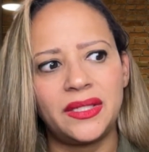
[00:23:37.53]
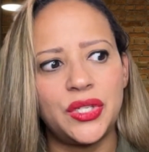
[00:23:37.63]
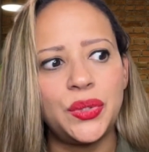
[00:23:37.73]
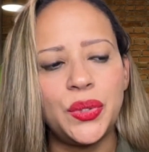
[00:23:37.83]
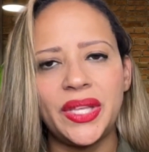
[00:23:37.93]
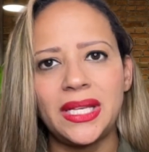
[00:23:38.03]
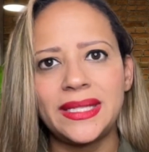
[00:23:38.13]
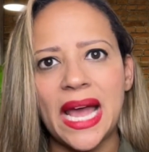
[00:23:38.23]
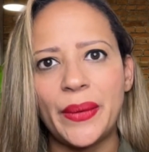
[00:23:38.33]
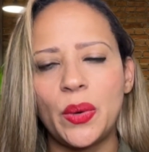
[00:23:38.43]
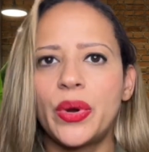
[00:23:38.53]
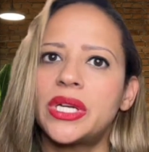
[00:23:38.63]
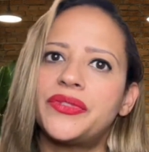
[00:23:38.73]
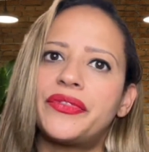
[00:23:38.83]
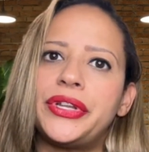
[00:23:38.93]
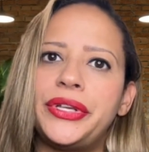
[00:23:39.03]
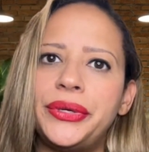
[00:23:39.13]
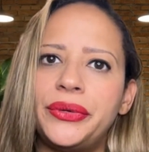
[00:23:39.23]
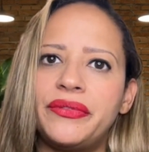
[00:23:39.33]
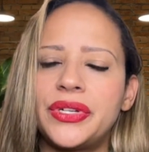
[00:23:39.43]
to do things how it works for
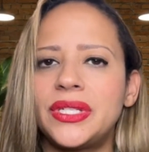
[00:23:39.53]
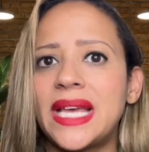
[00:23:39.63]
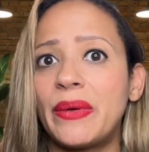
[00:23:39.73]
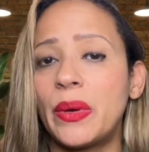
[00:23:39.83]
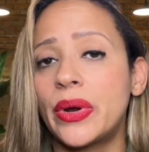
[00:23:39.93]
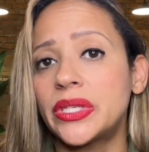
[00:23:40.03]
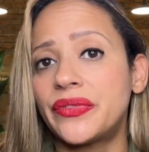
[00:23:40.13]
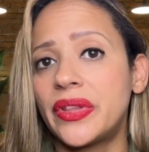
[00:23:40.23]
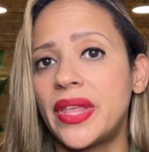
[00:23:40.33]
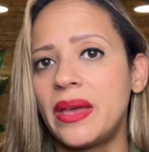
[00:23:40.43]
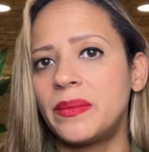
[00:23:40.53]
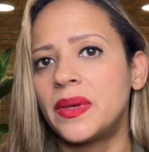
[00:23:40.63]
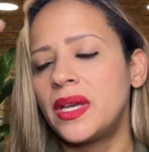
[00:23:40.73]
you versus how it works for them.